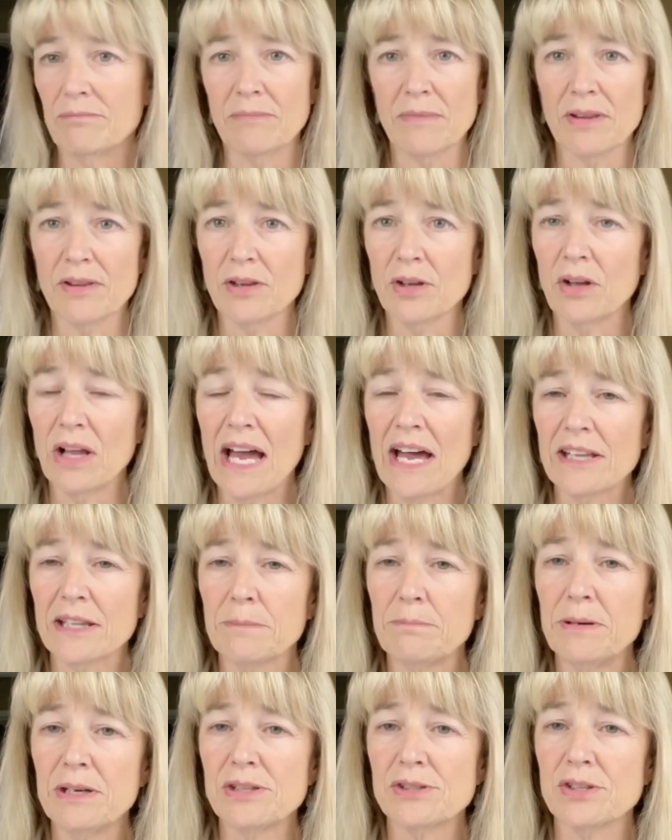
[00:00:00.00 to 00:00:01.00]
They'll add the
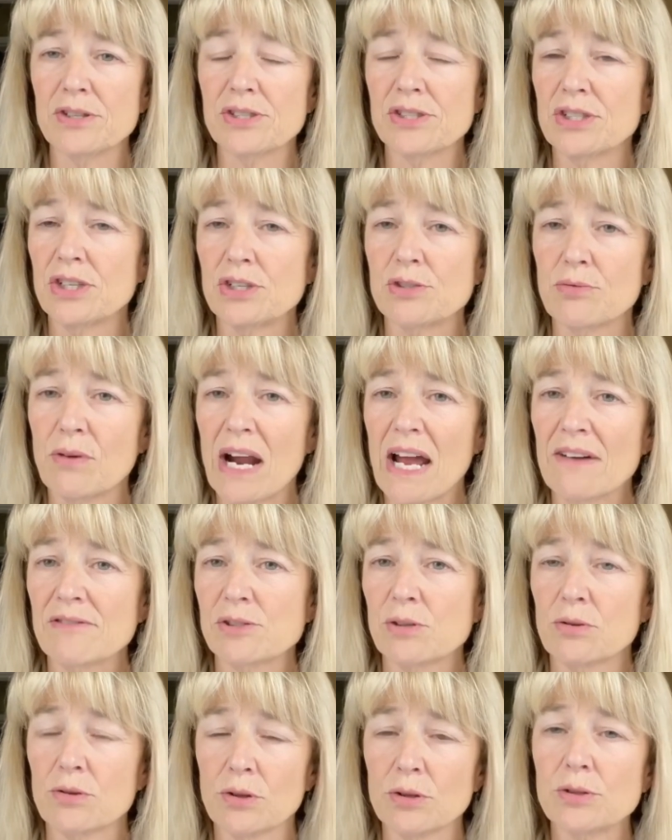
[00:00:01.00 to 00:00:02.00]
pictures to drafts,
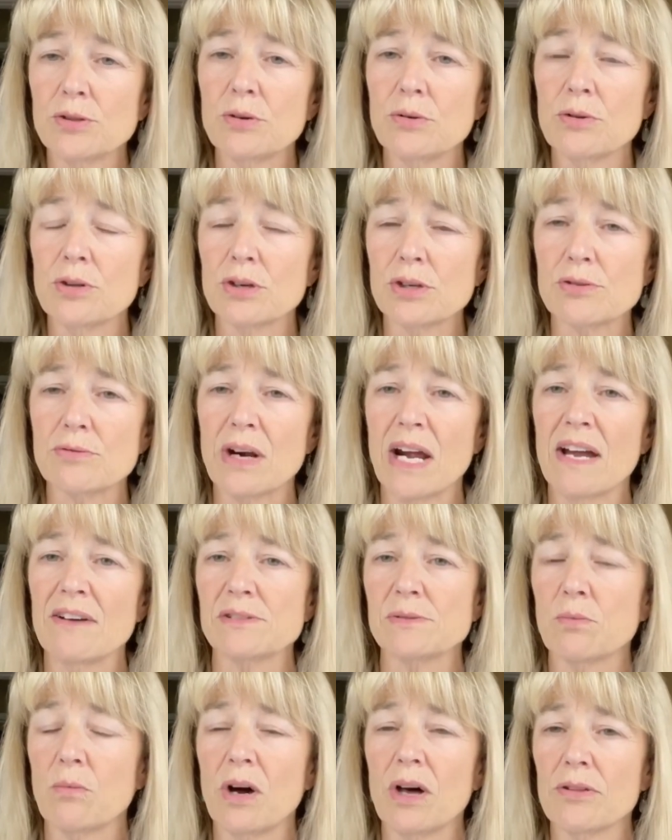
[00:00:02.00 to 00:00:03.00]
or they'll do their
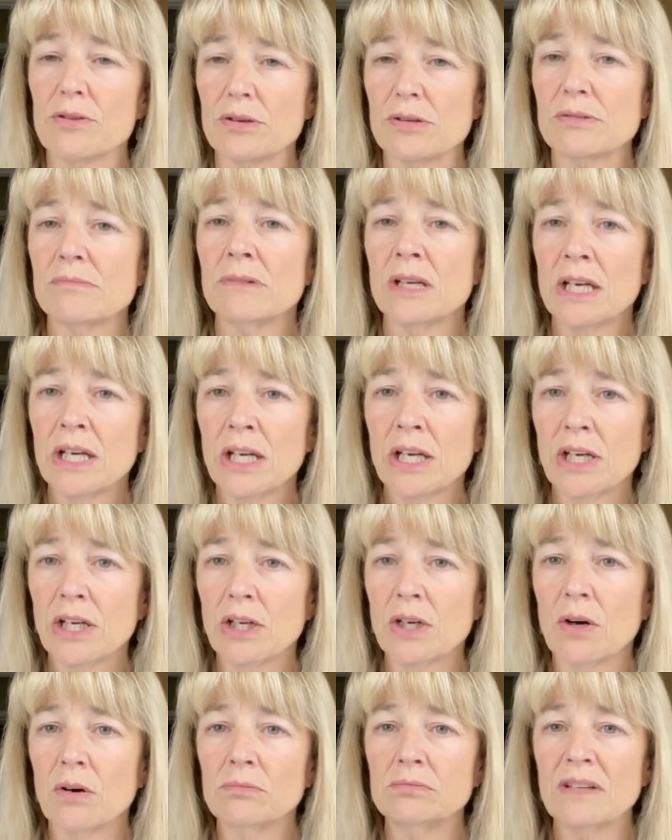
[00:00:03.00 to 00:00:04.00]
drafts while they're,
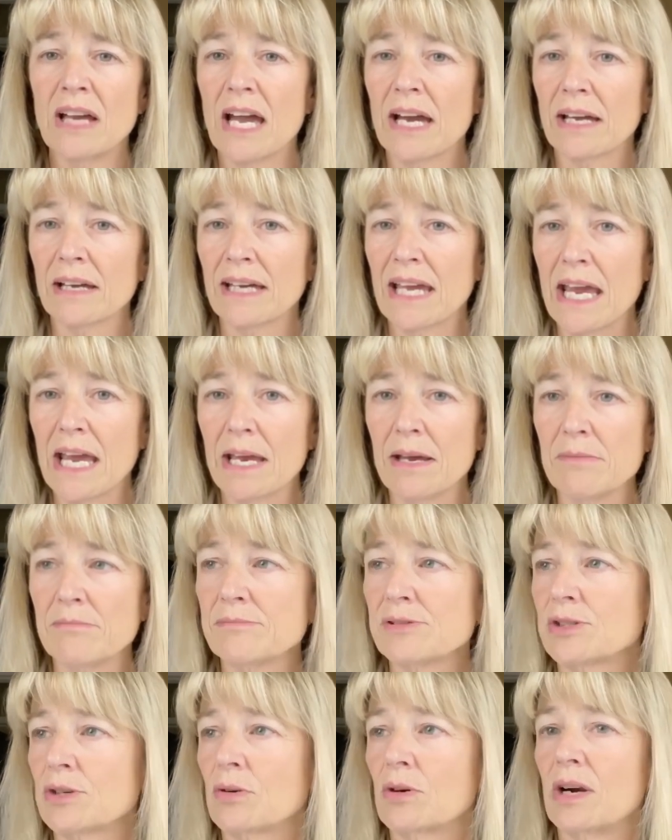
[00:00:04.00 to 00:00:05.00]
at
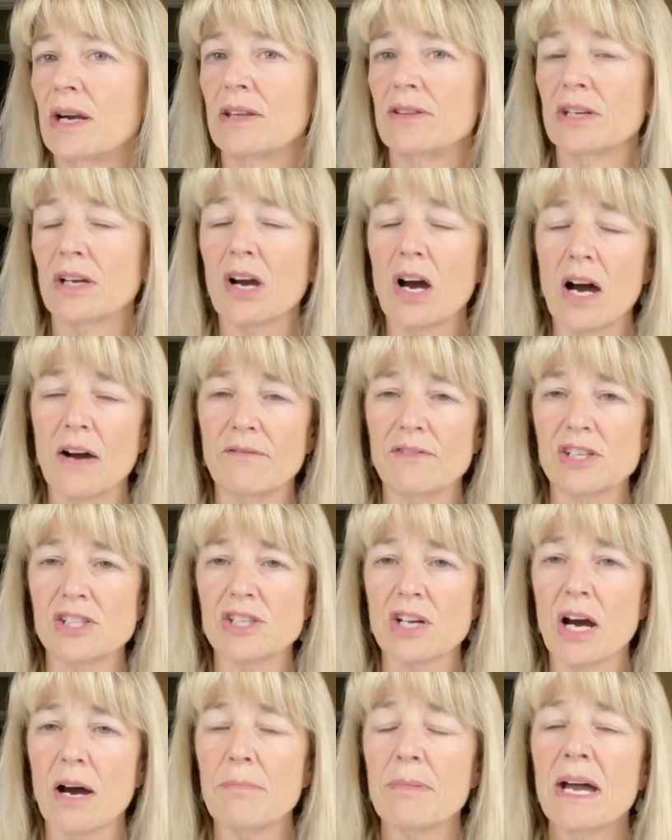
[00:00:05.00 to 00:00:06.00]
games or in the coffee
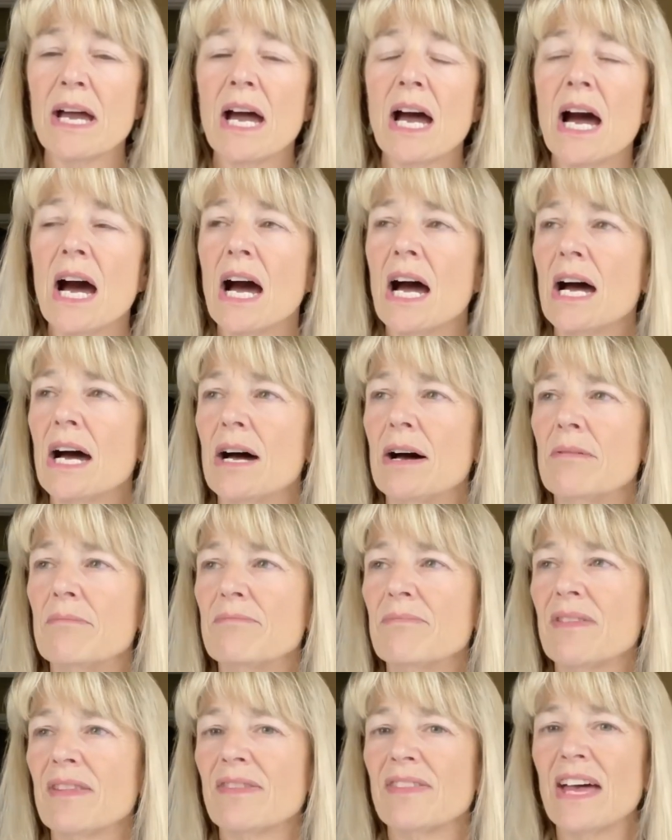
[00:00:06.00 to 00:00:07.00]
shop.
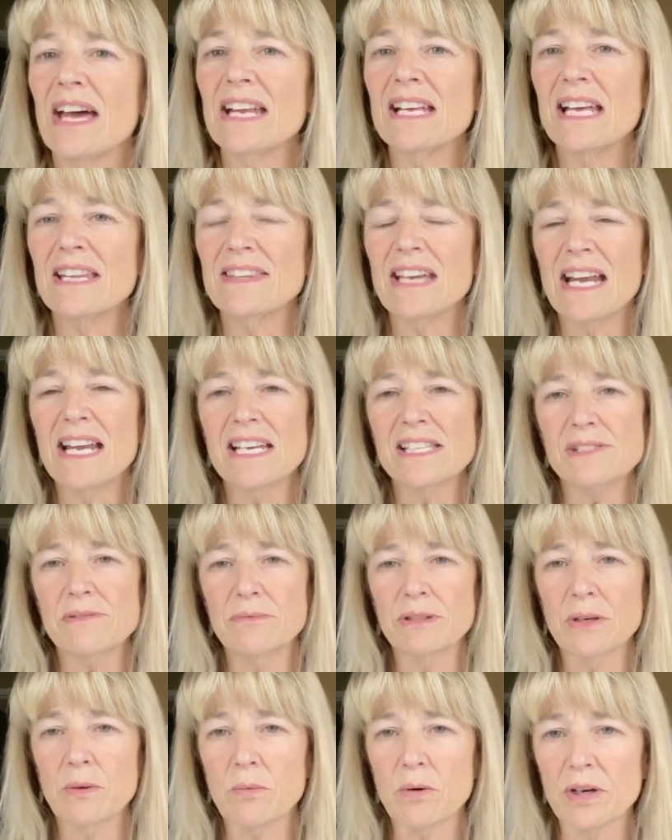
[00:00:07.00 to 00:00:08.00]
That hasn't
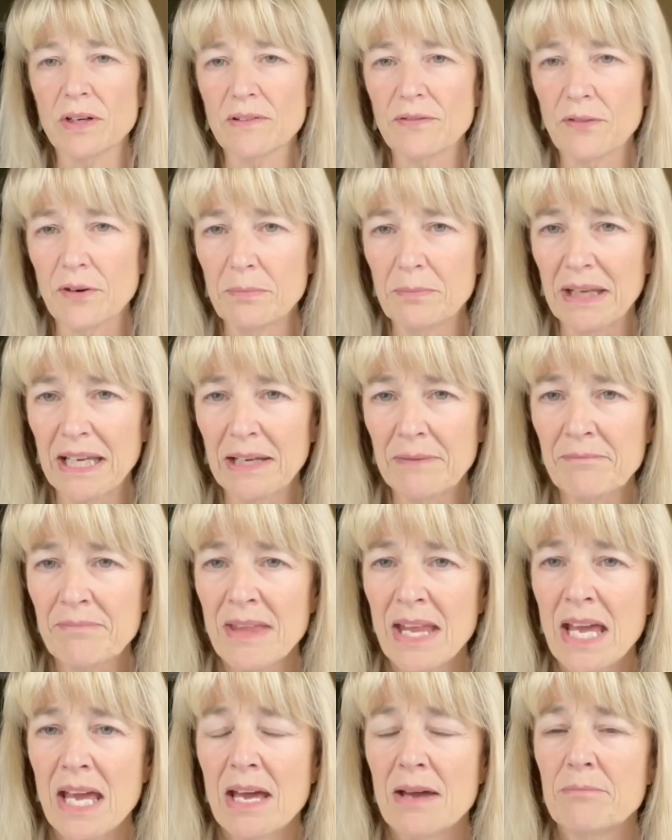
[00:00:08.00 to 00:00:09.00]
really worked for me
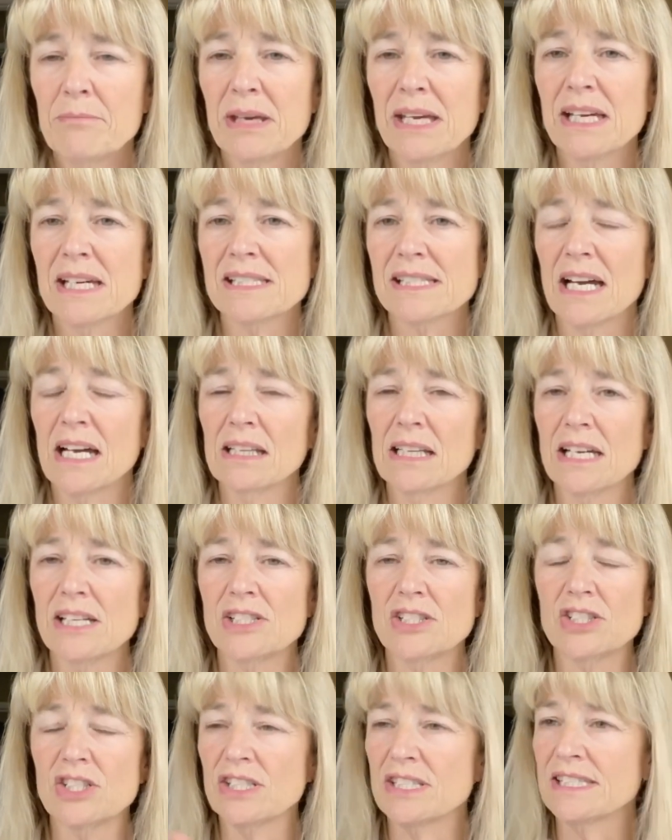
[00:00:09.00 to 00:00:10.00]
because I like
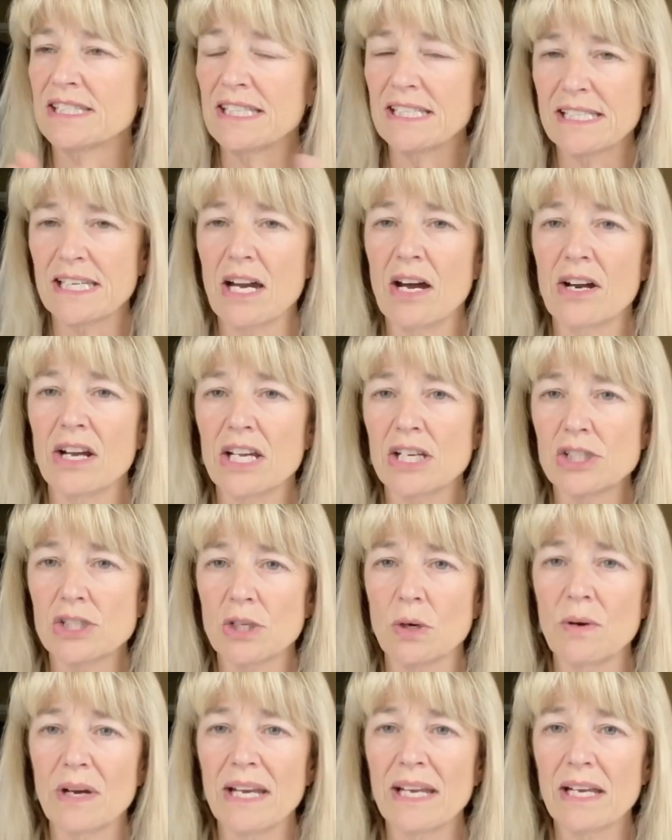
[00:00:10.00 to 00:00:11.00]
to just sit down and
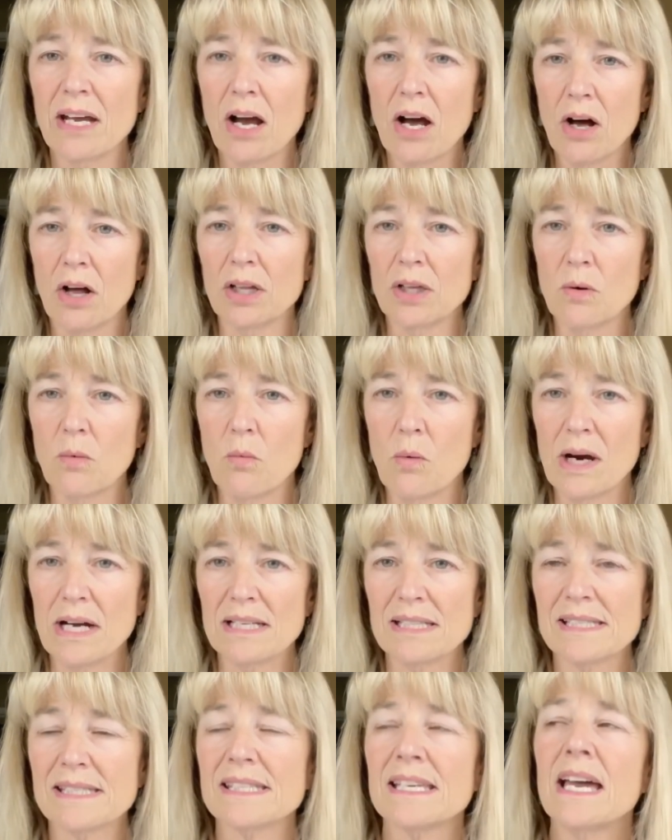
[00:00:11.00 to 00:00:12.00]
do it all at
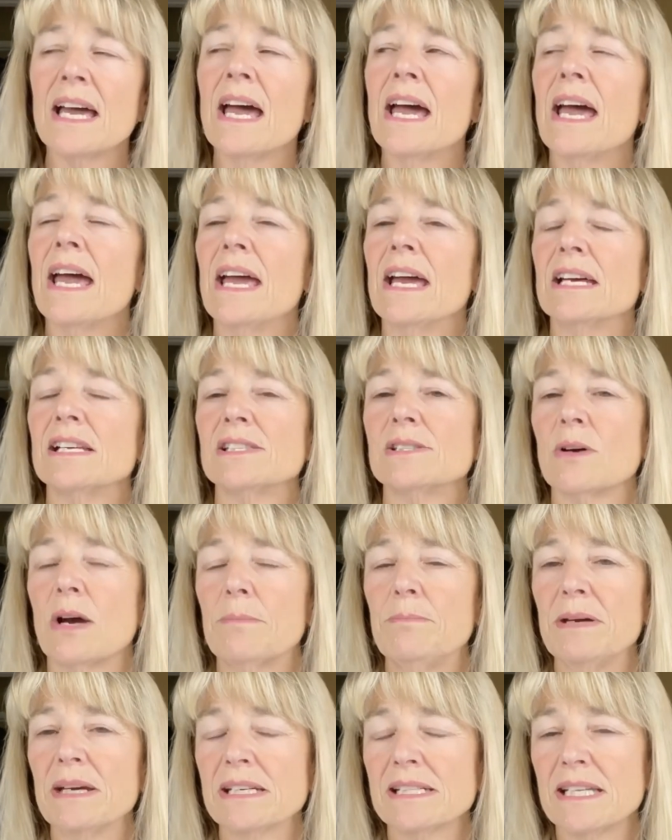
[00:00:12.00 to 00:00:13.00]
once. And so I
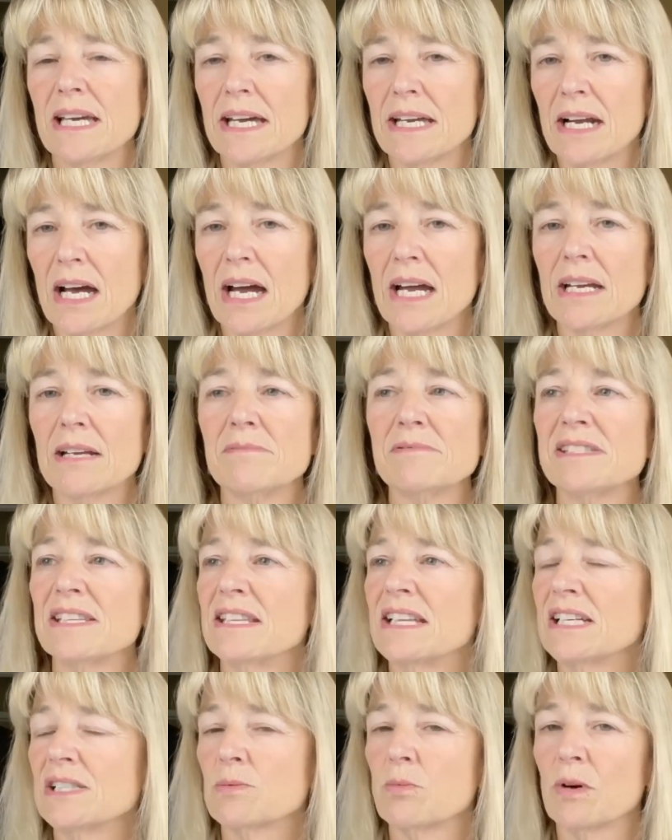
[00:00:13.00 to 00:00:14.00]
picked 10 items, and
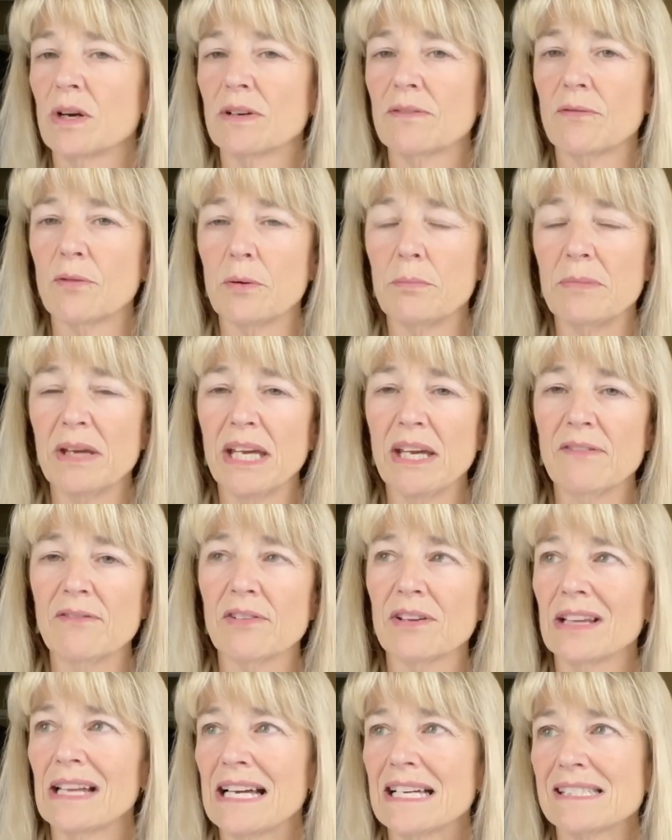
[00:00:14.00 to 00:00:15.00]
that's worked for me for
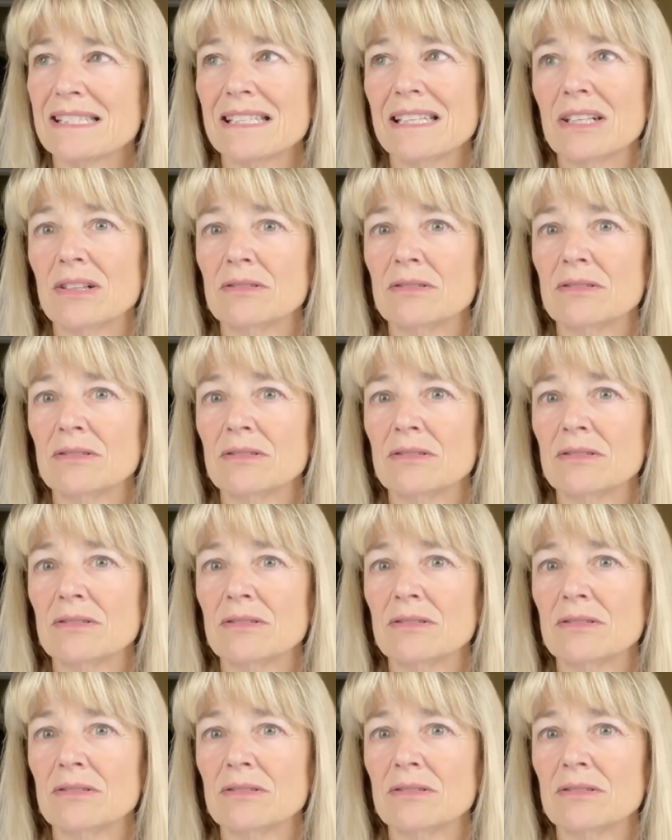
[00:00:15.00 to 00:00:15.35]
the last,